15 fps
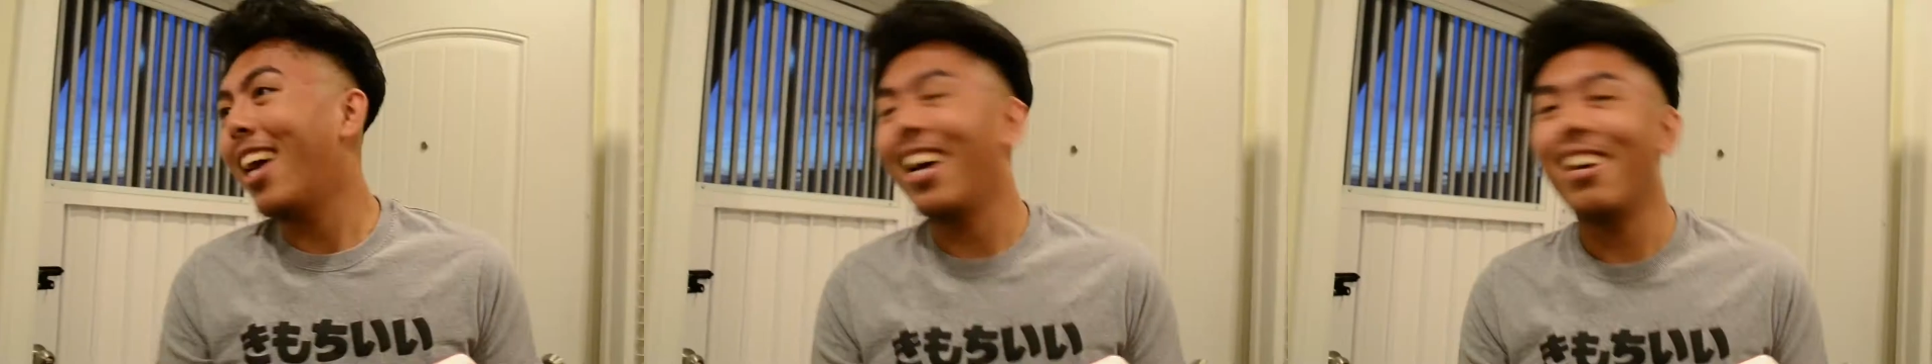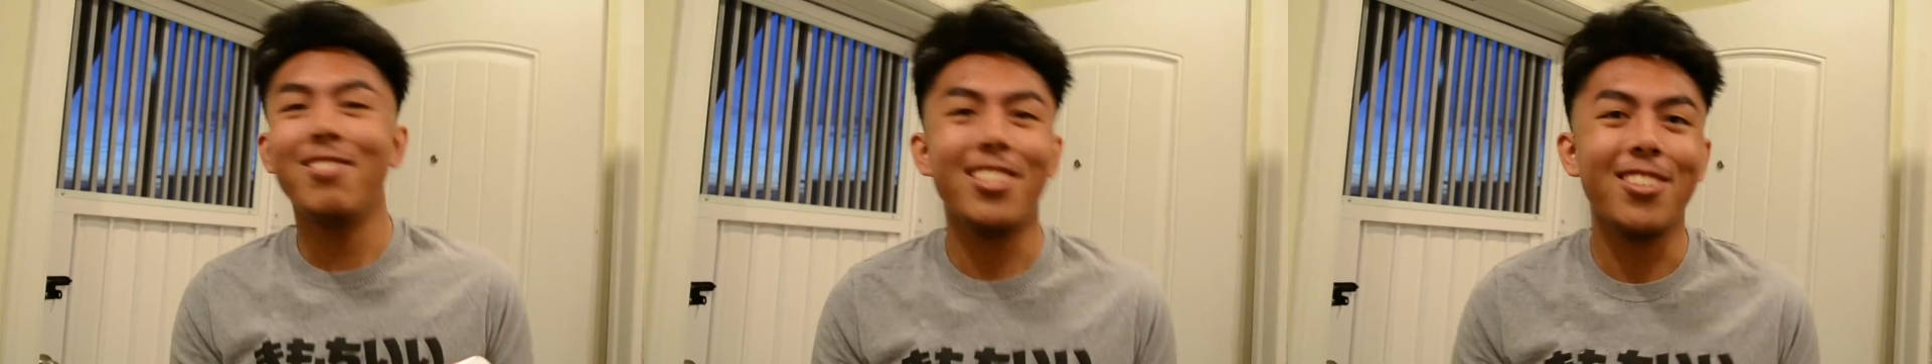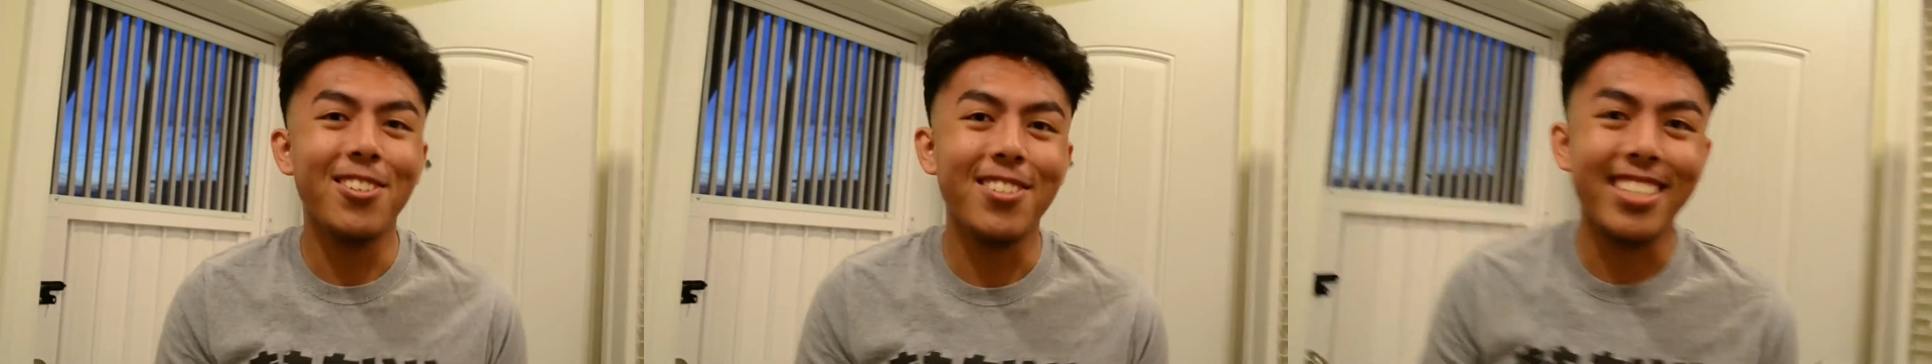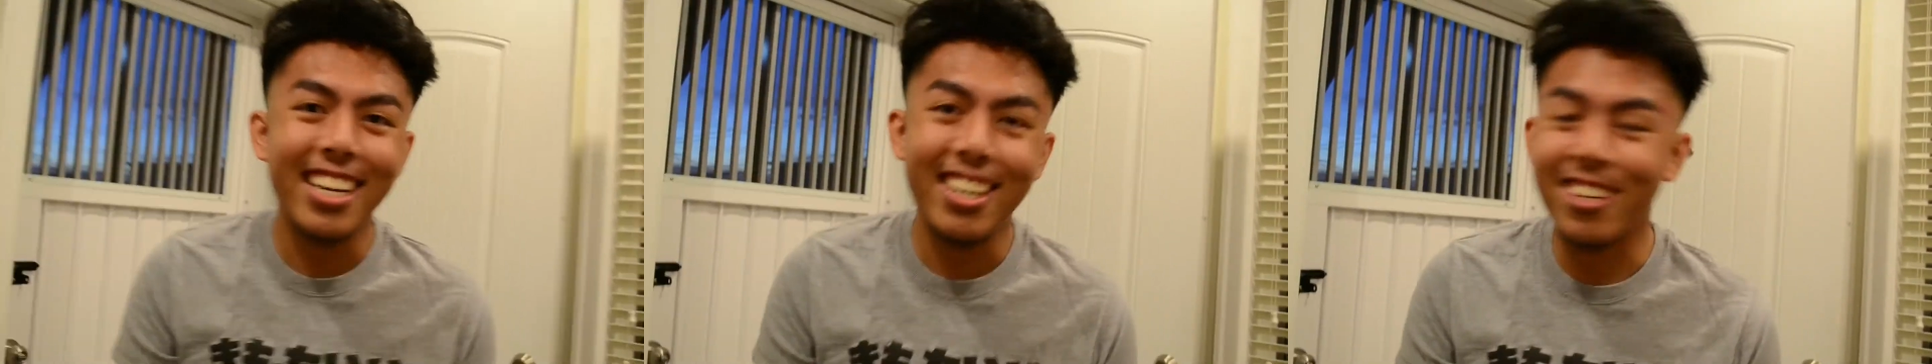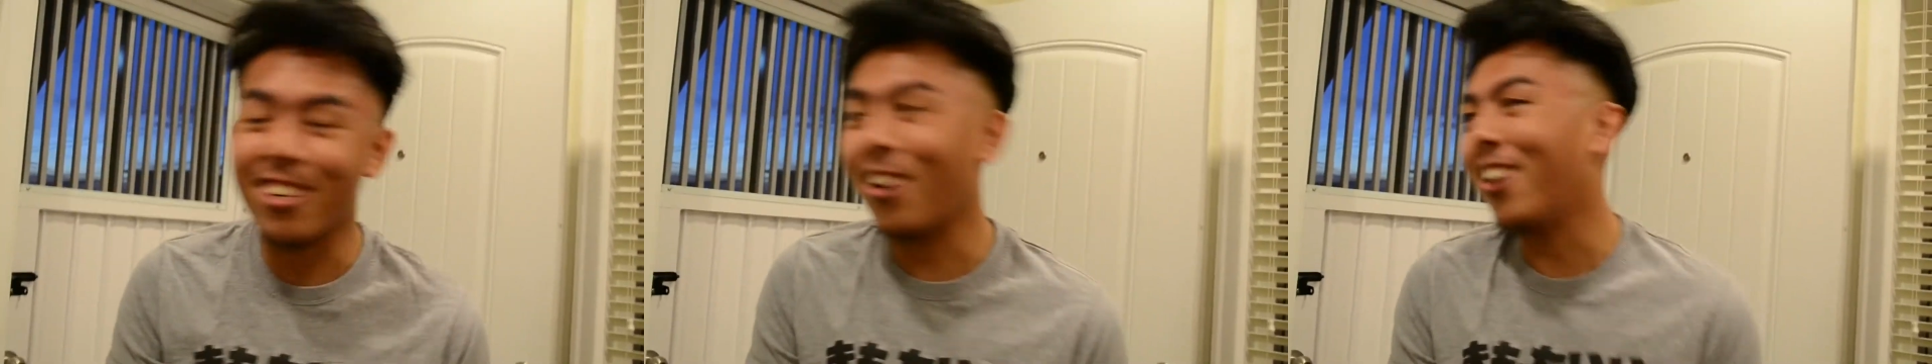I'm so
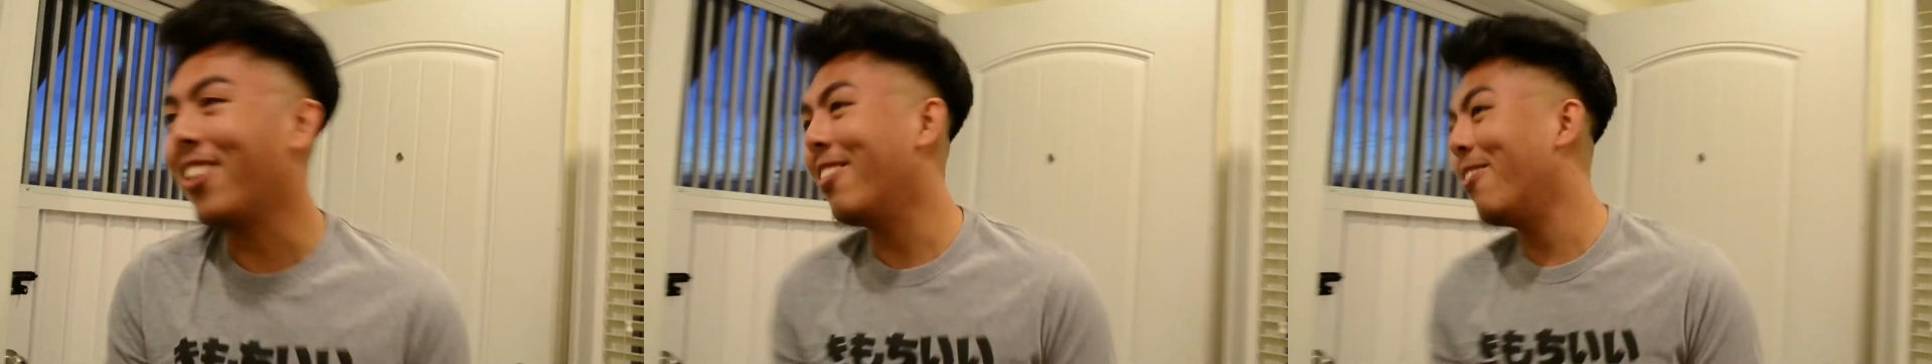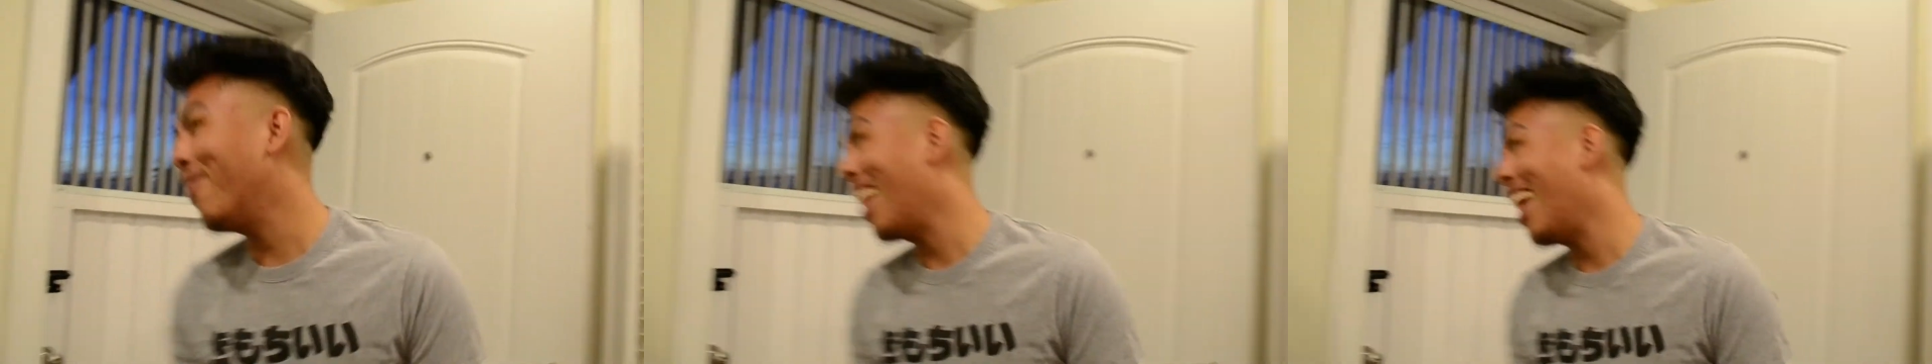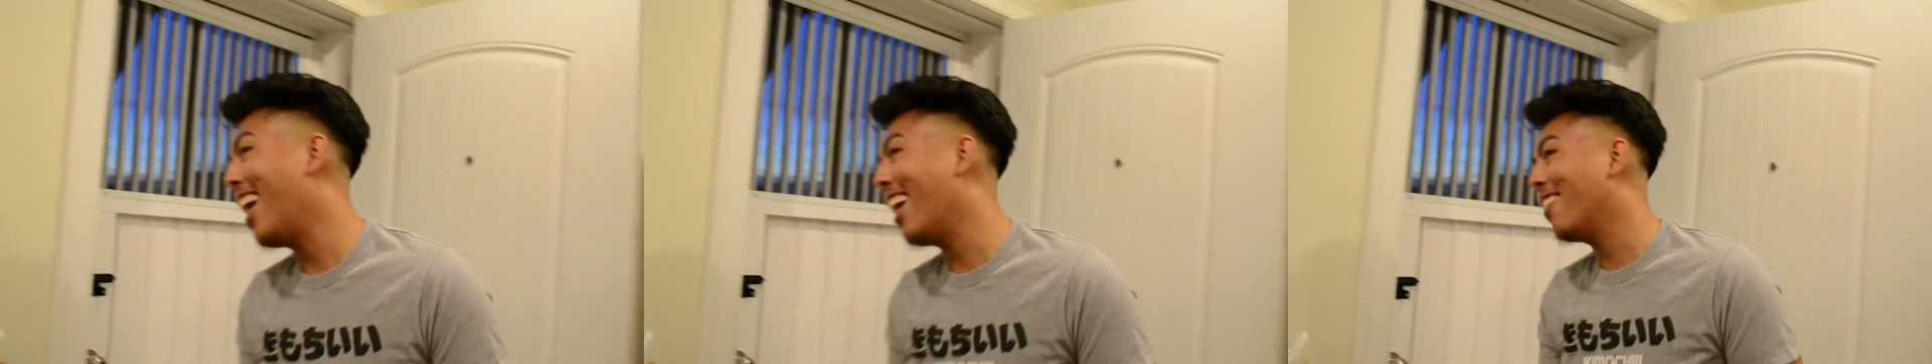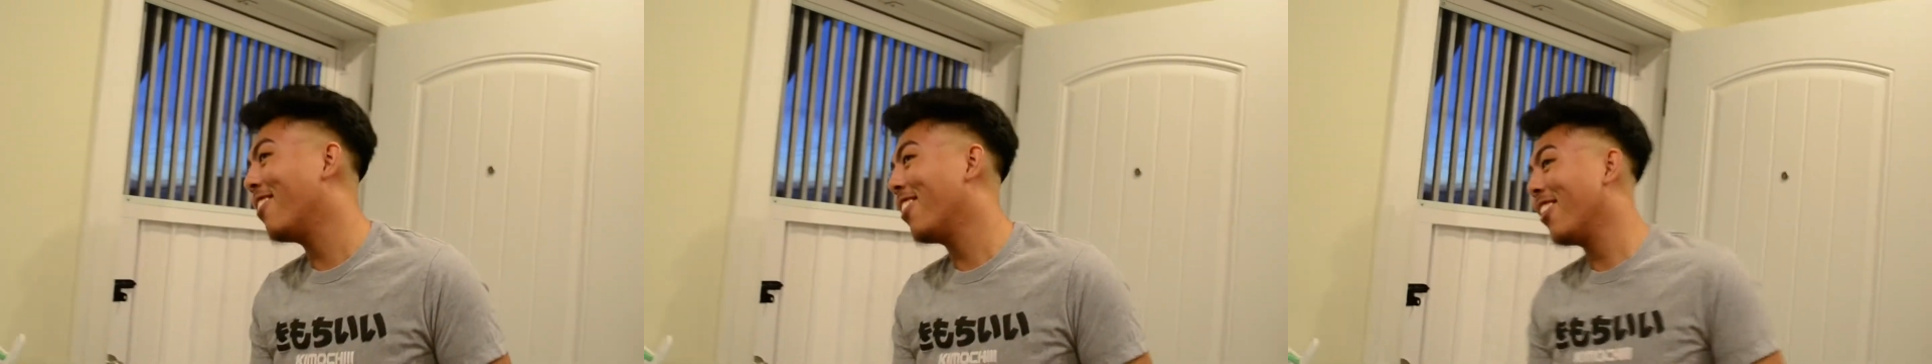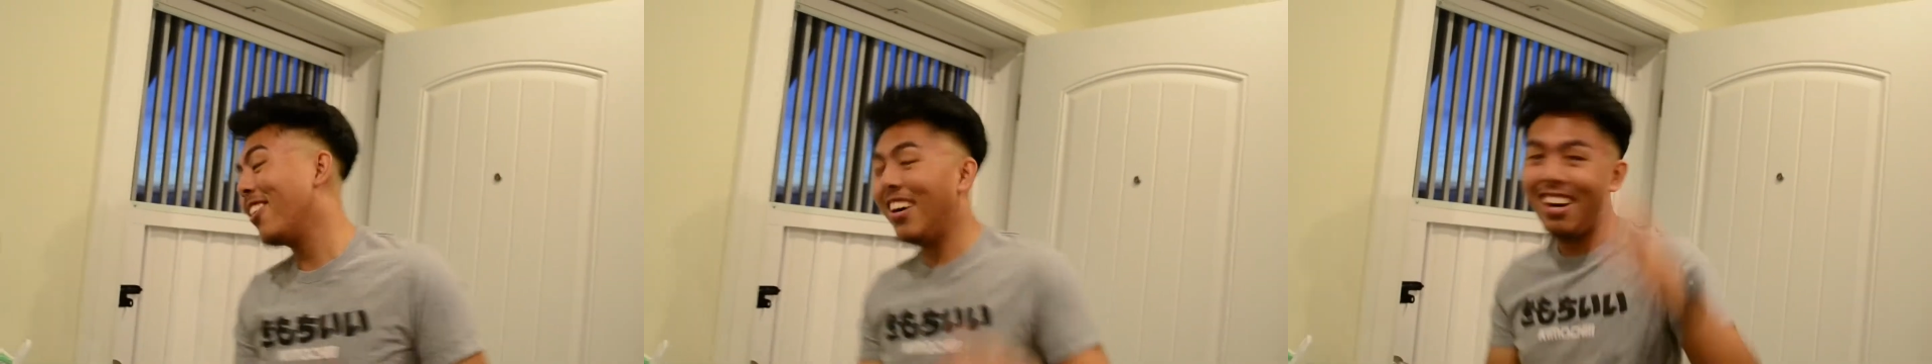scared to call it bad,
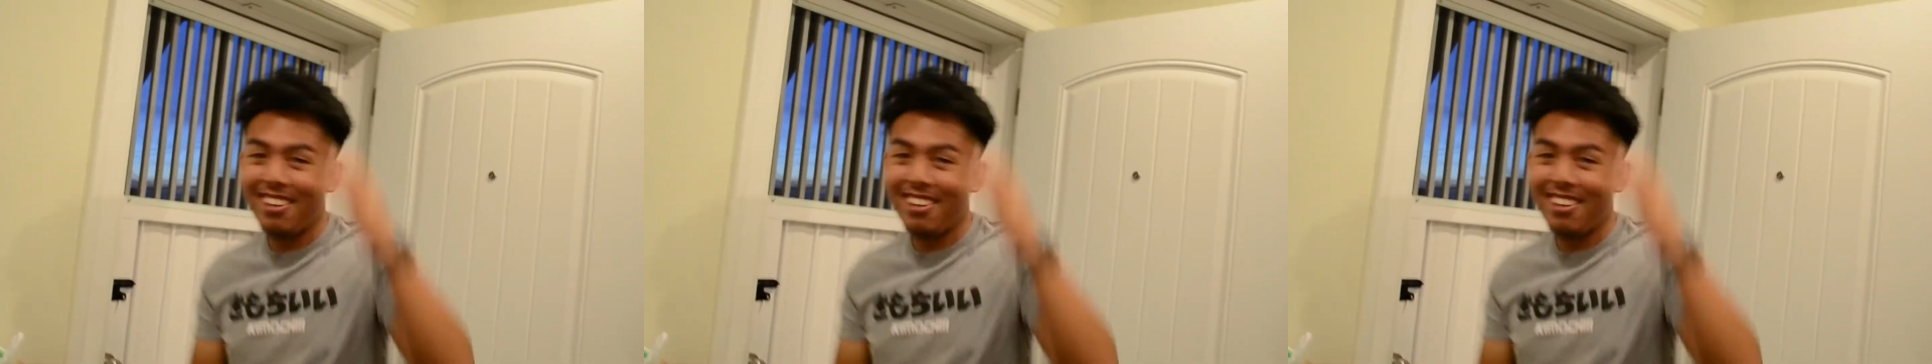bro.